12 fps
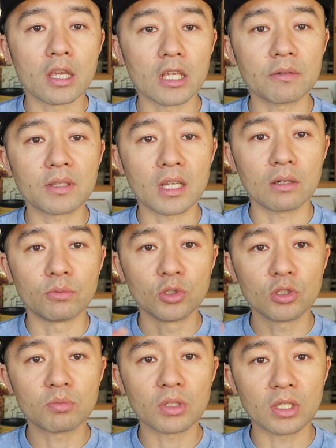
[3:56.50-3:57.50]
If the
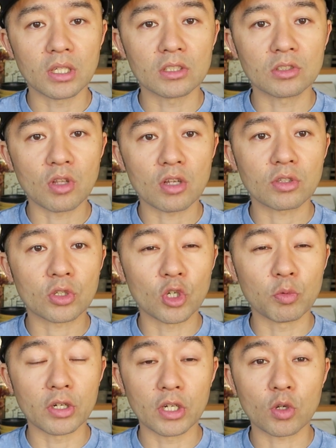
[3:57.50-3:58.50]
room is not
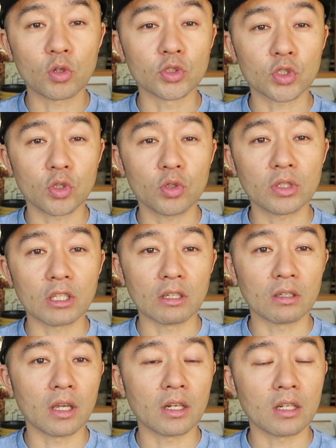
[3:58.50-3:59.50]
humidity controlled
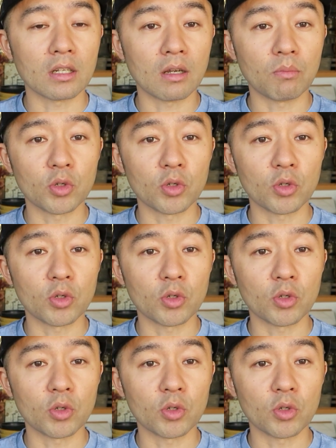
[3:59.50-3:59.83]
and then uh,